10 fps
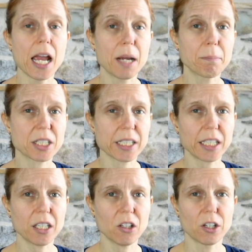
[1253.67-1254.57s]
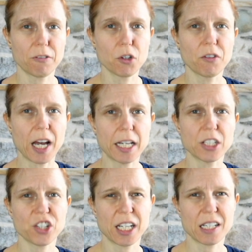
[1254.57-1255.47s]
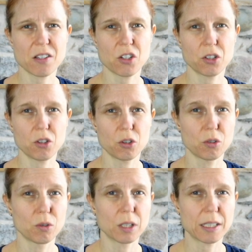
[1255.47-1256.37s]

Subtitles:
in particular if you've had a chance to